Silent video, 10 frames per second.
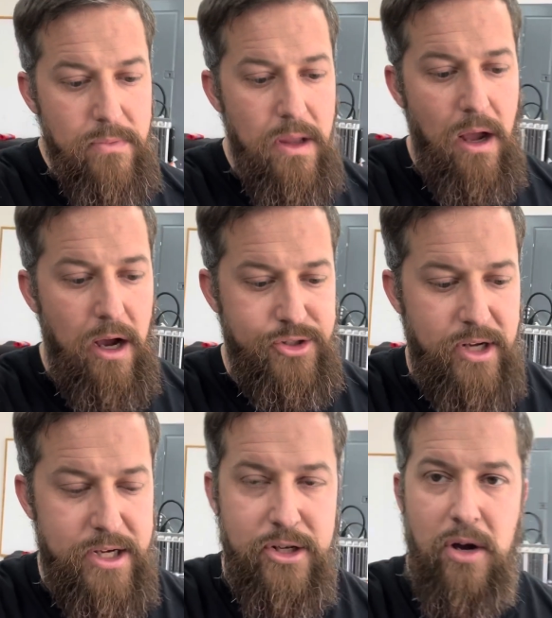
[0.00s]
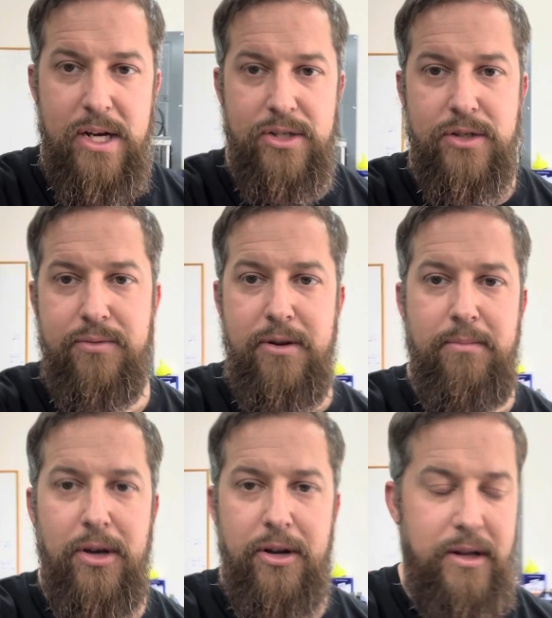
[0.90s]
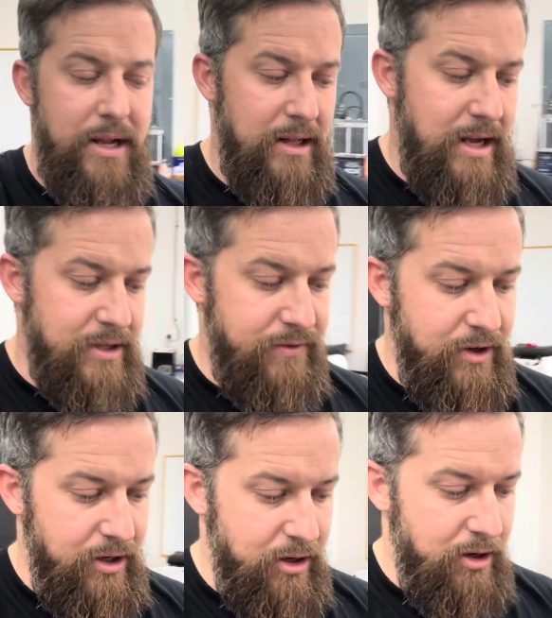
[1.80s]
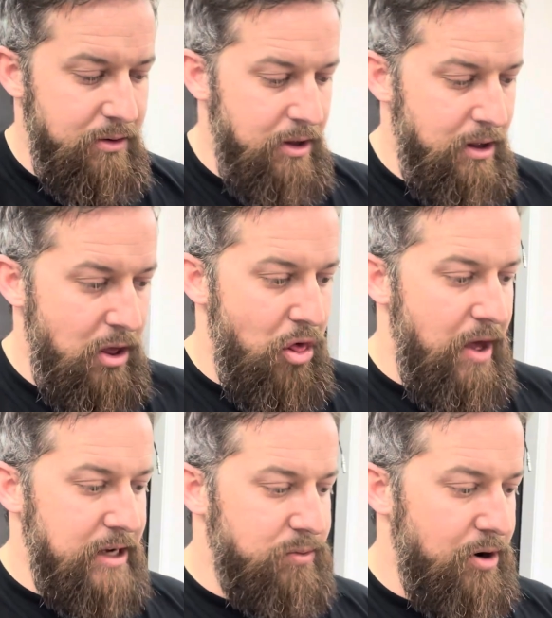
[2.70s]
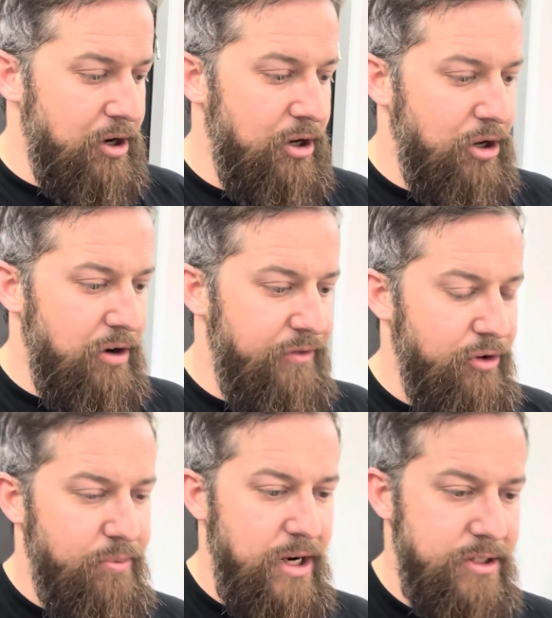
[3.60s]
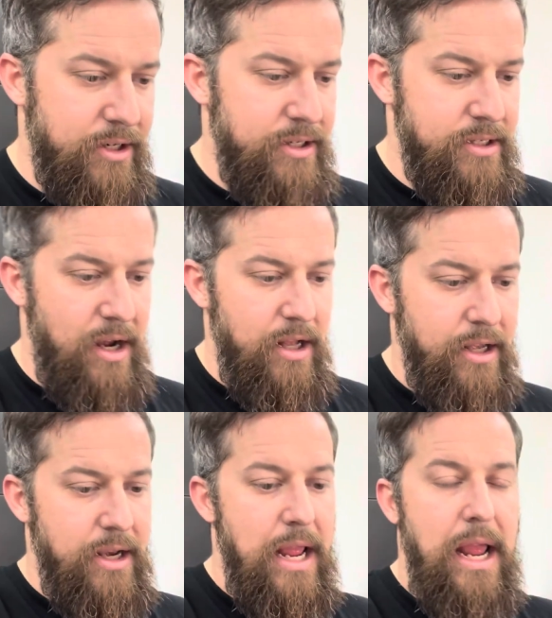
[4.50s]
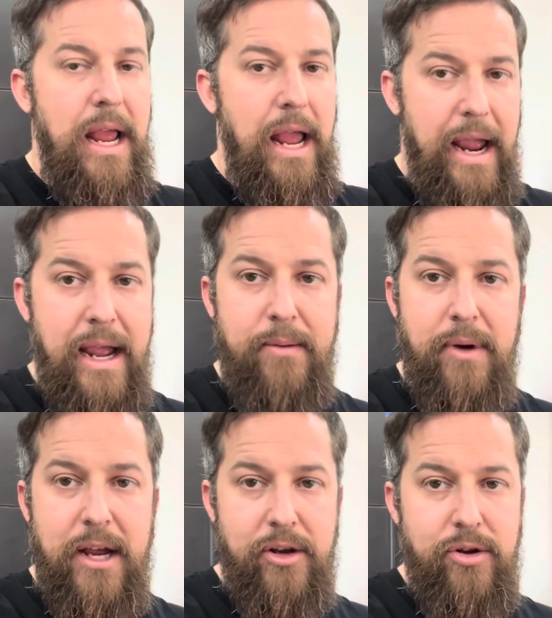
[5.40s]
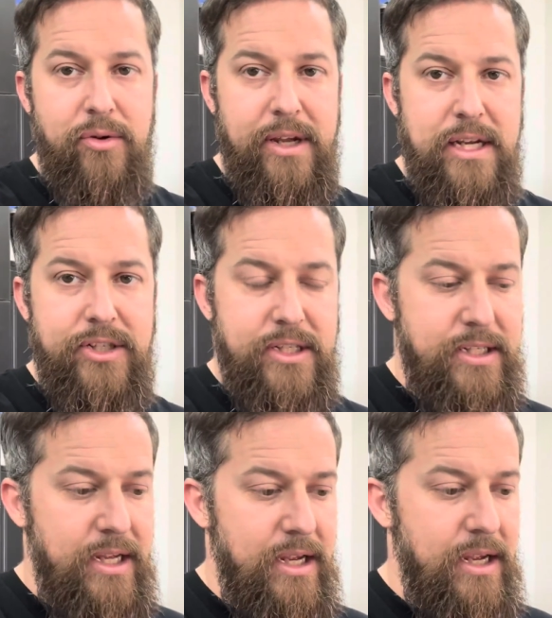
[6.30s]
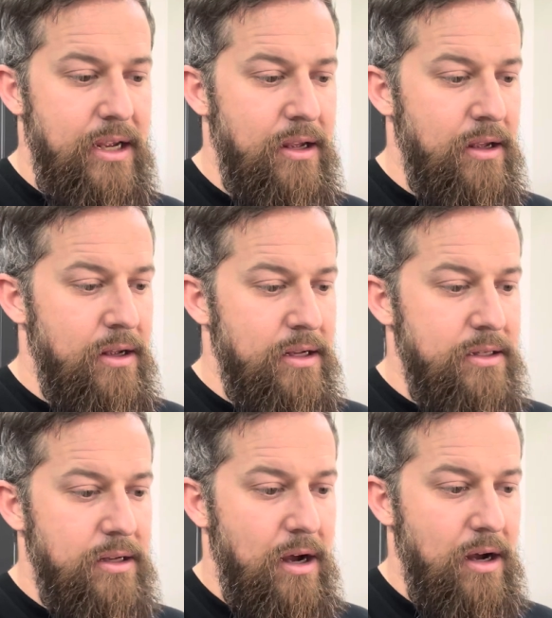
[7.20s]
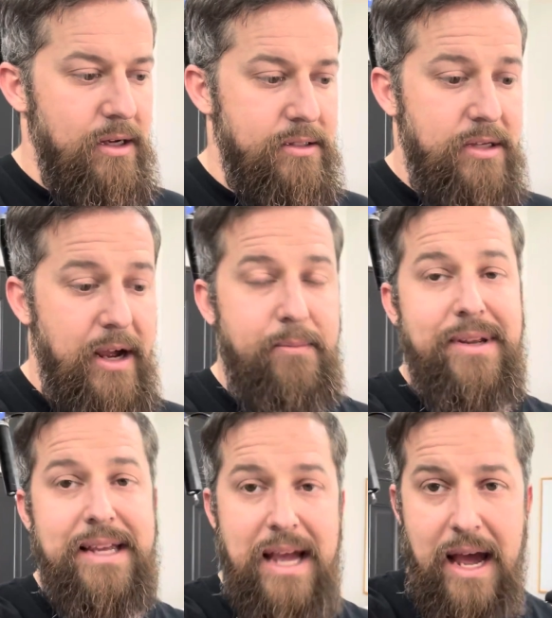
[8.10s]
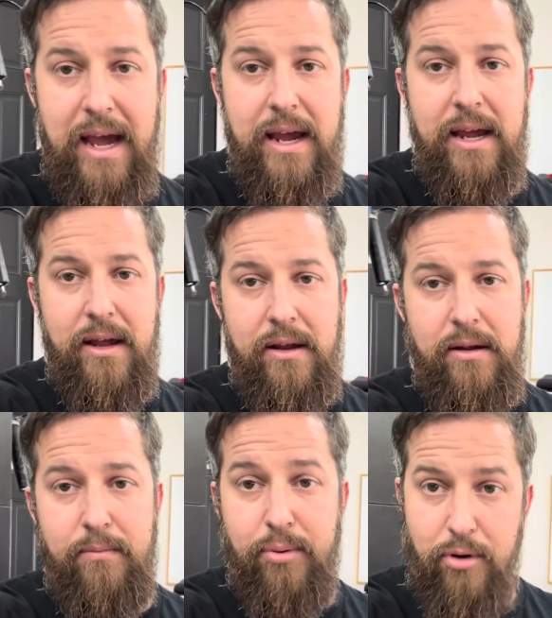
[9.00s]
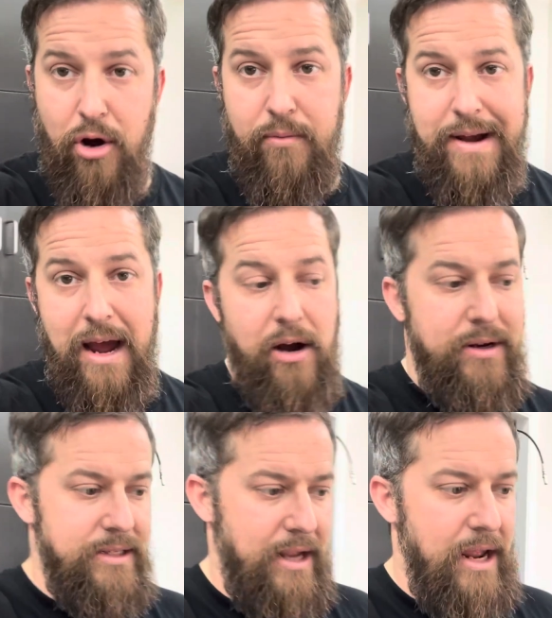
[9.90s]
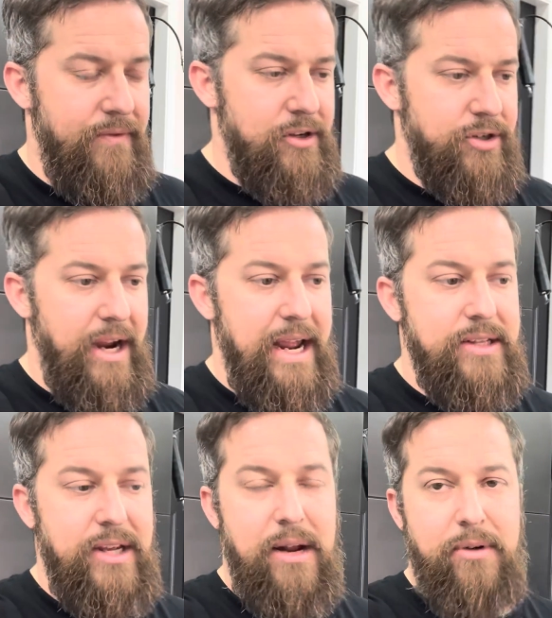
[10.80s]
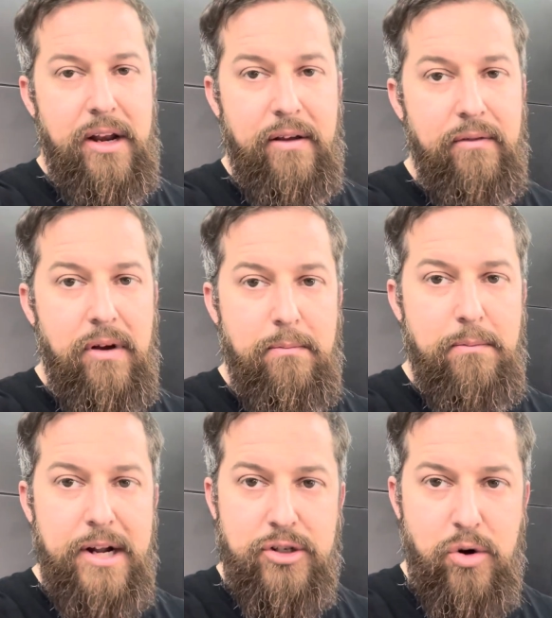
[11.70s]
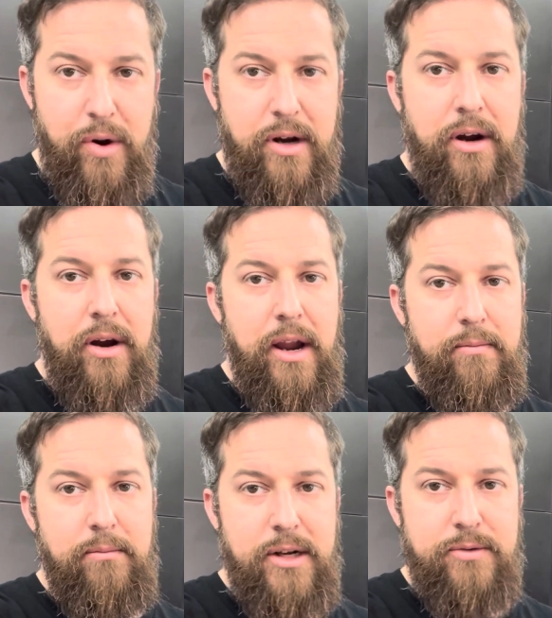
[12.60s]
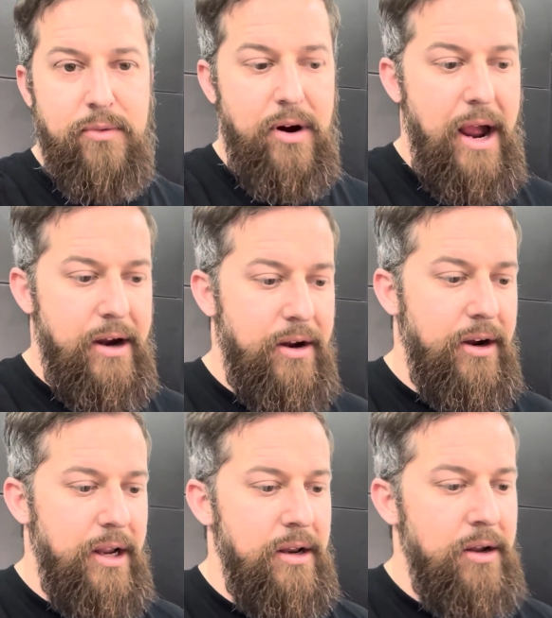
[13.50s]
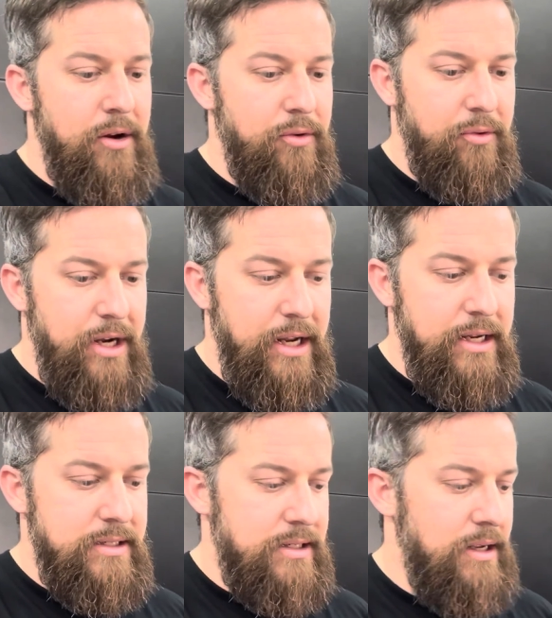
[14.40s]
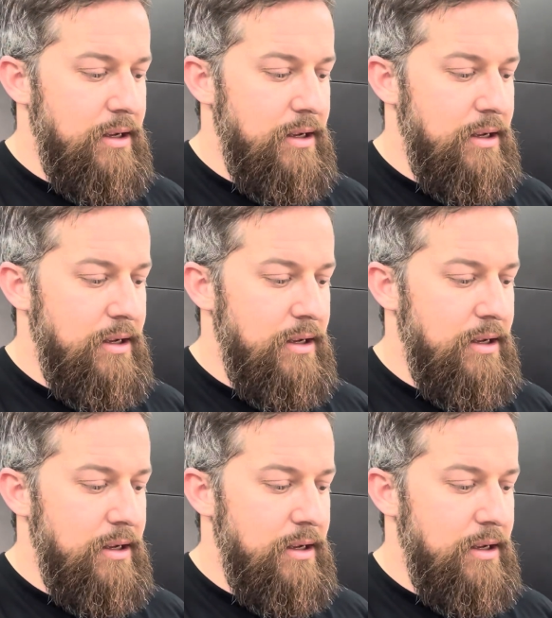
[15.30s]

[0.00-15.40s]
As you guys know, I just rebuilt it in that last video. That's working good. Fuel pressure is solid. And my new EGT Type K probe now is in the trans, and I'm getting much quicker and much more accurate readings.